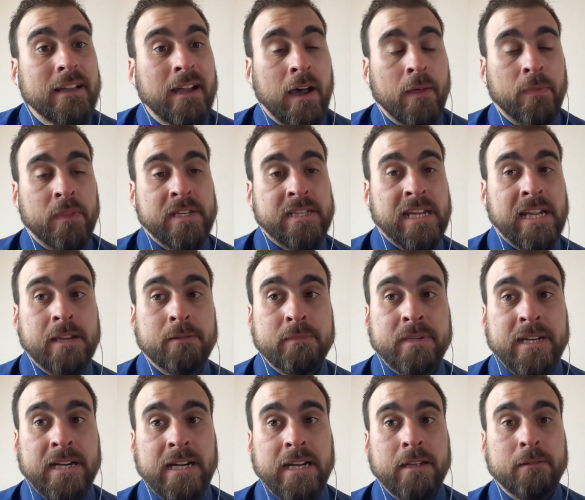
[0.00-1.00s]
at the same
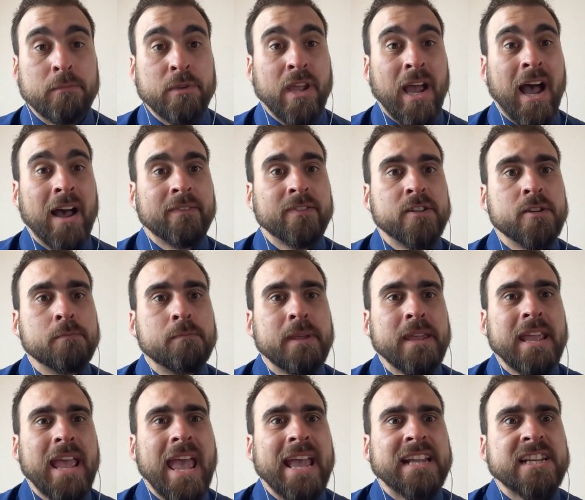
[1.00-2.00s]
time. You have to
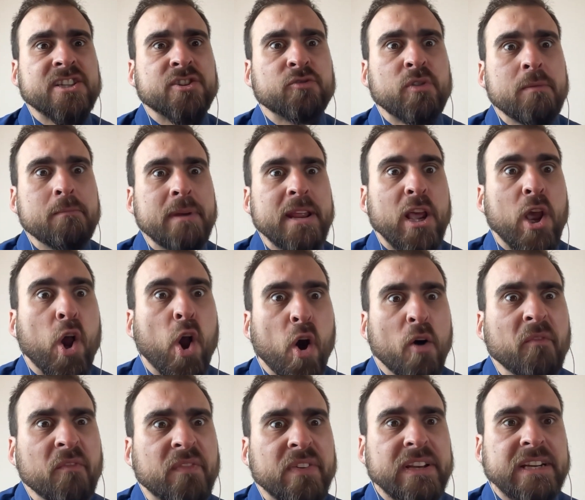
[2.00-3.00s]
be extremely
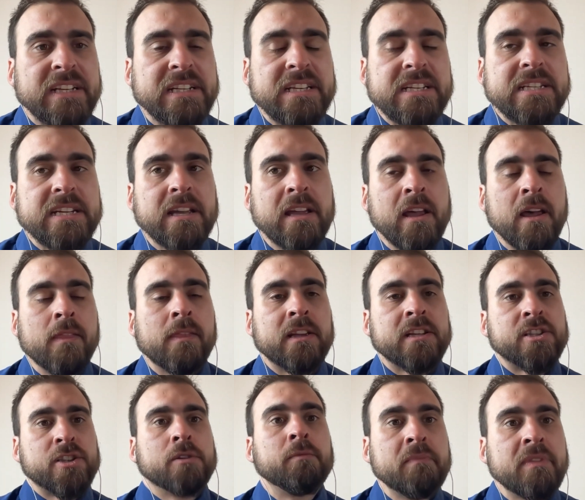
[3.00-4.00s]
confident that
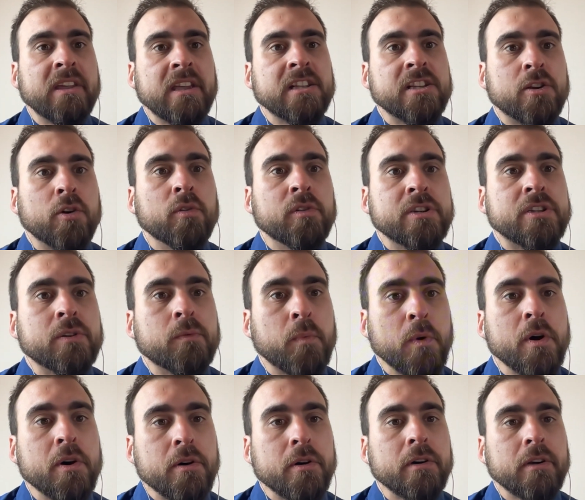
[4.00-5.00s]
something is going to
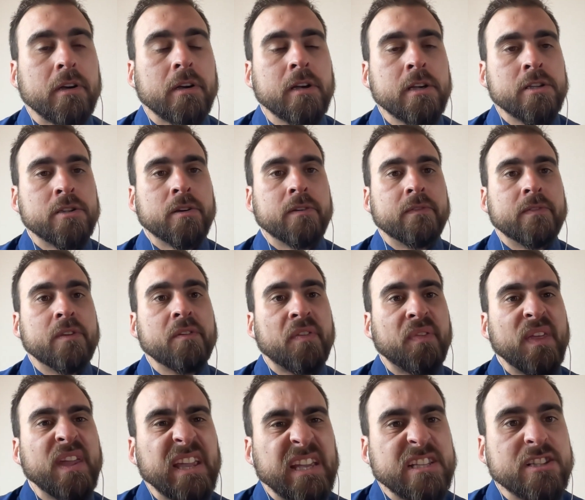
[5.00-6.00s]
work. So if you
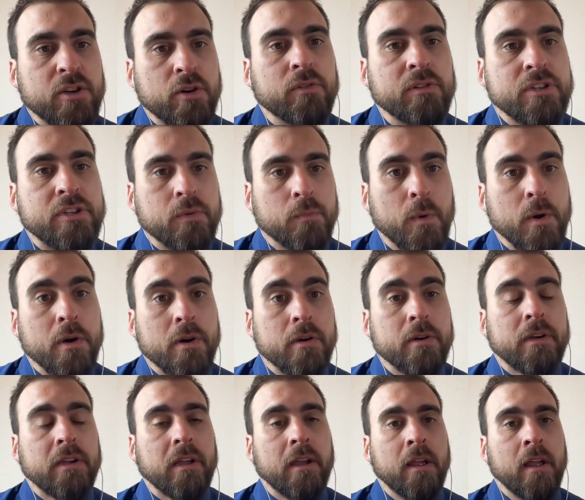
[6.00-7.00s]
think it's going to
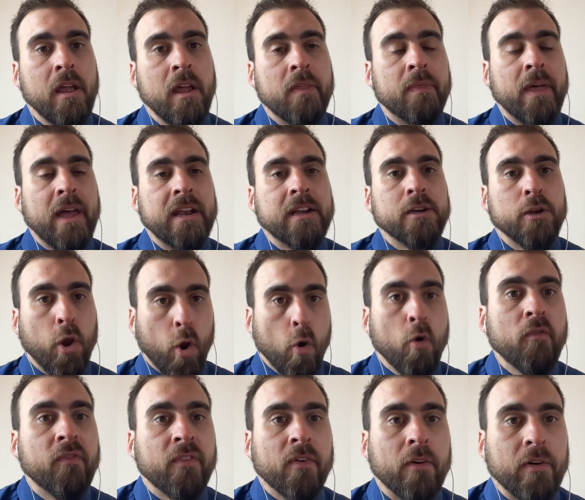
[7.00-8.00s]
work, then go
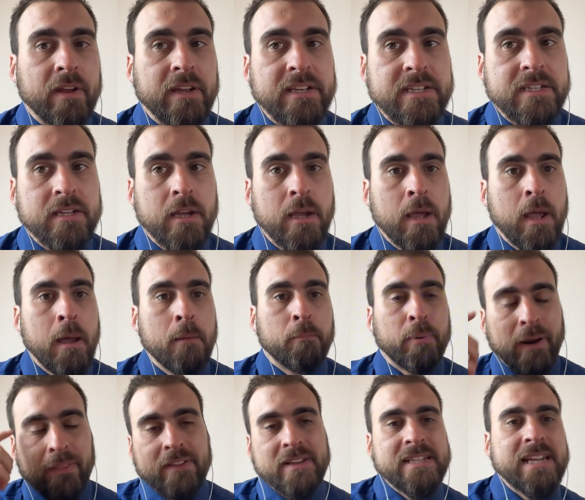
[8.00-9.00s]
for it.
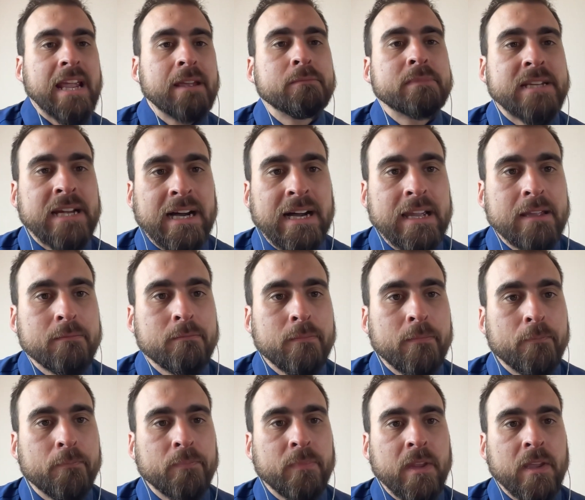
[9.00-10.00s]
But at the same time,
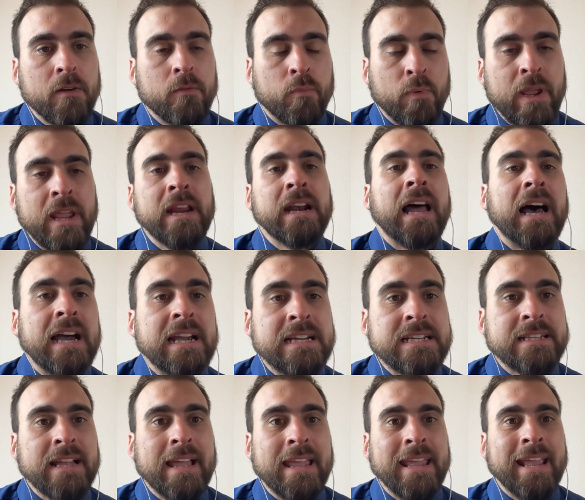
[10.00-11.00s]
realize
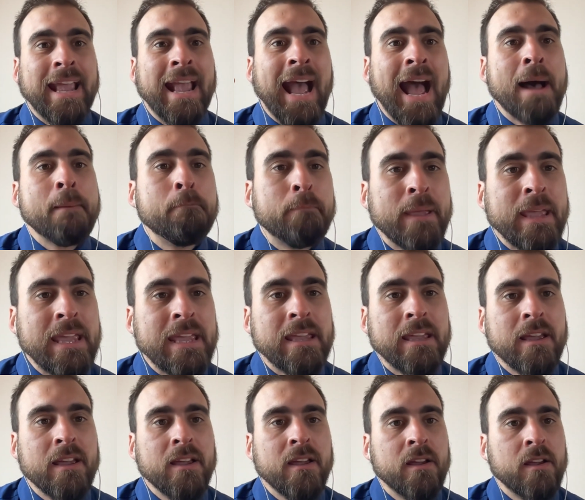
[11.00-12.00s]
that it can
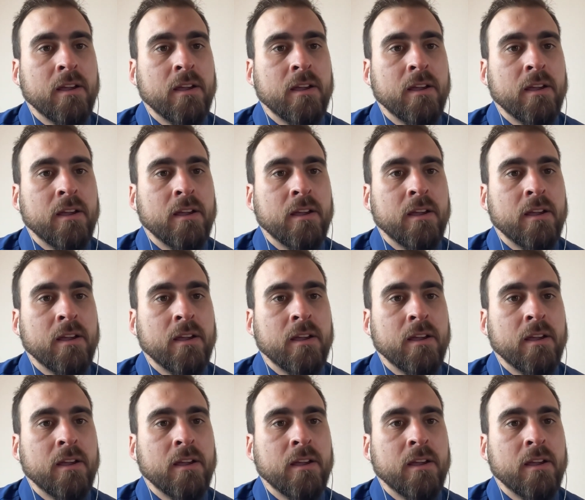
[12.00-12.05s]
be